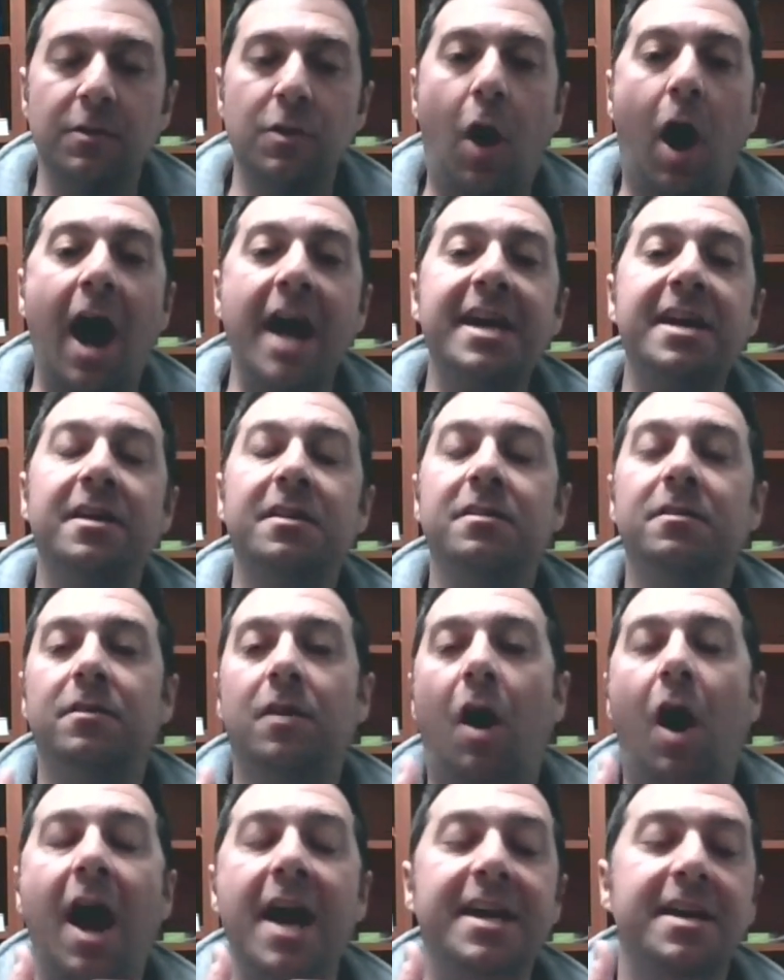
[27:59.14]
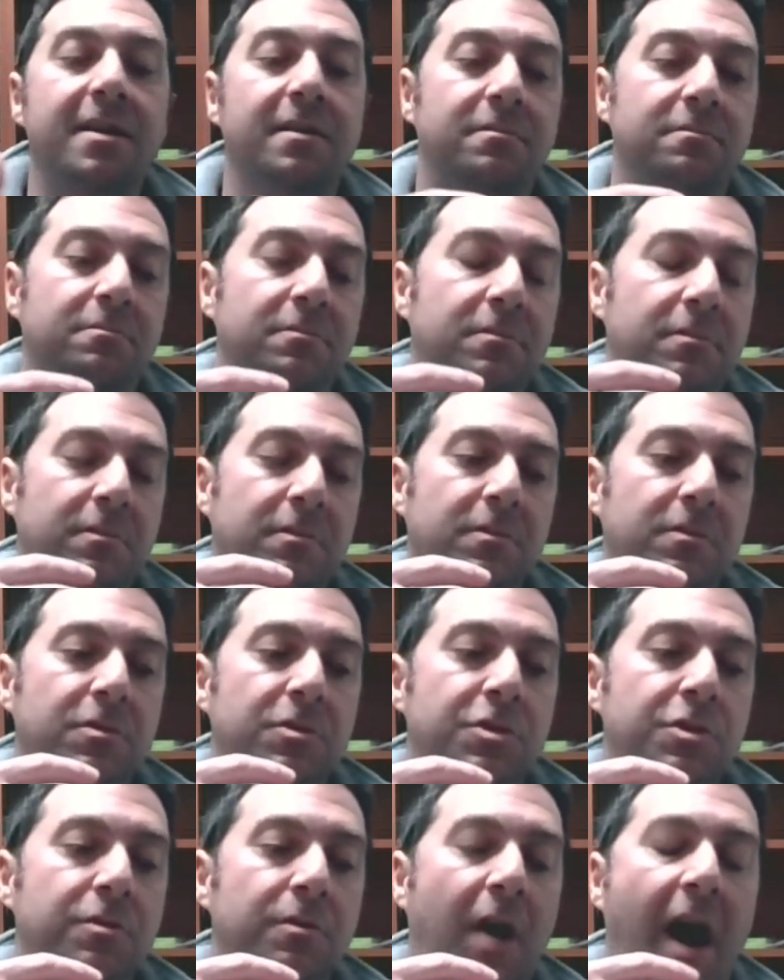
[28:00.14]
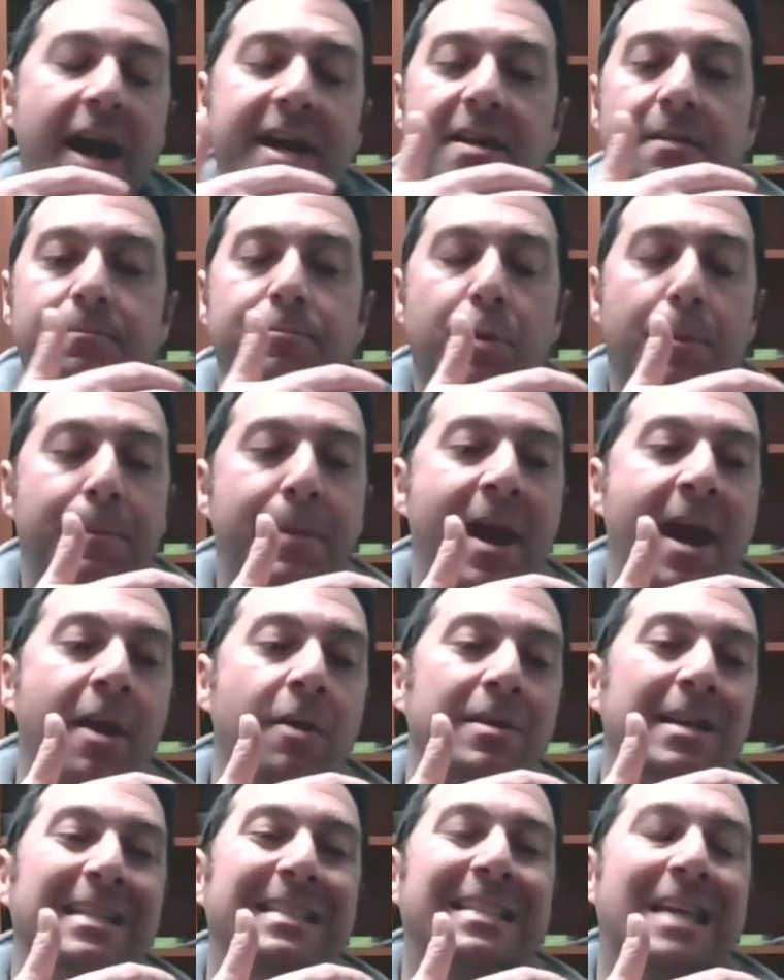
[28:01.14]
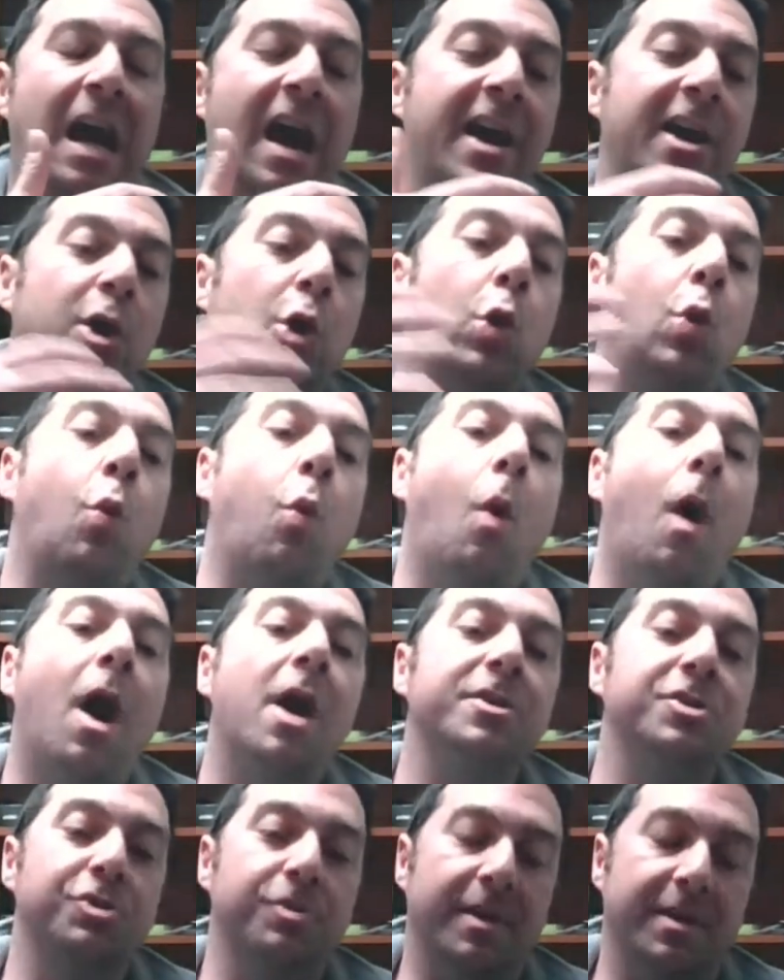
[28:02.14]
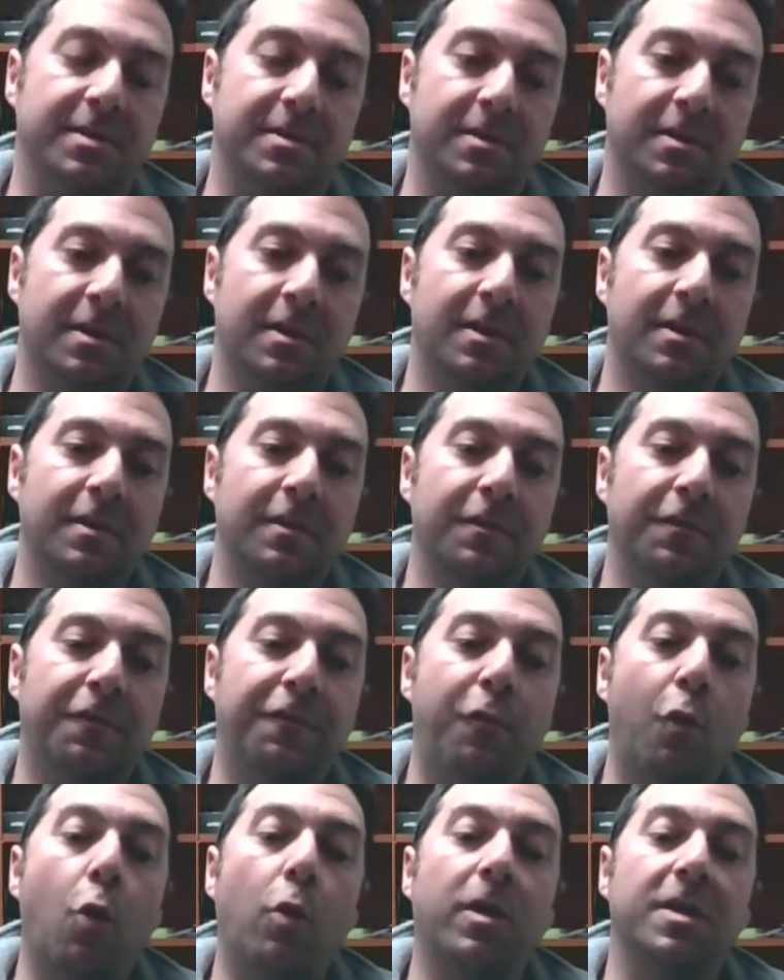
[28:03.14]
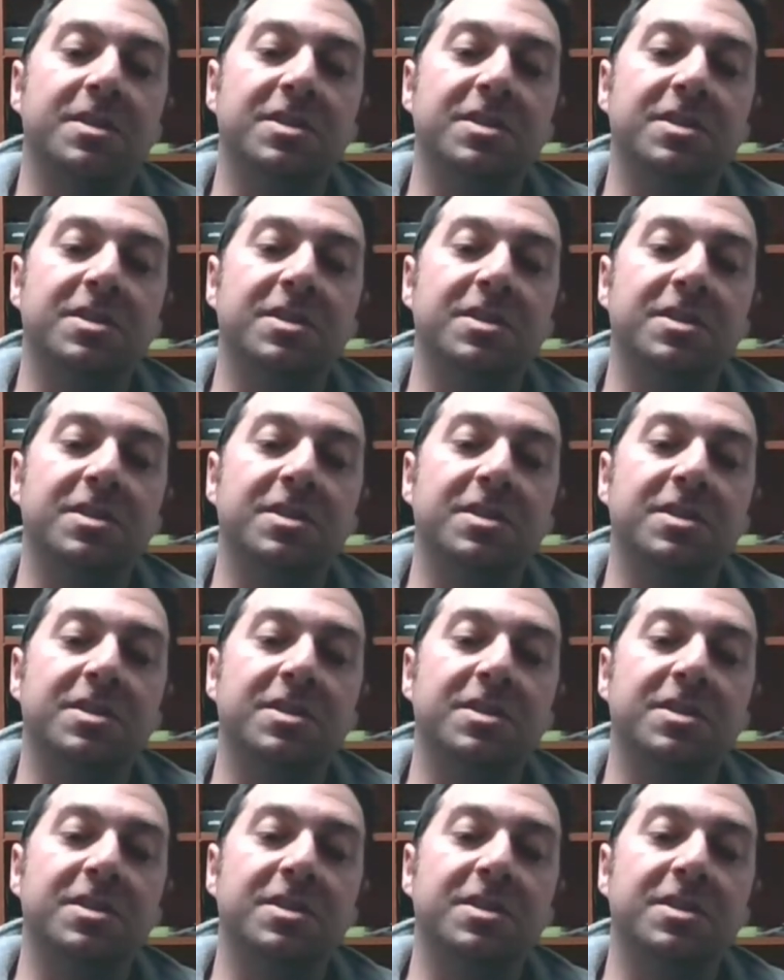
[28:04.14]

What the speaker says: I can prepare an entire quadrant for a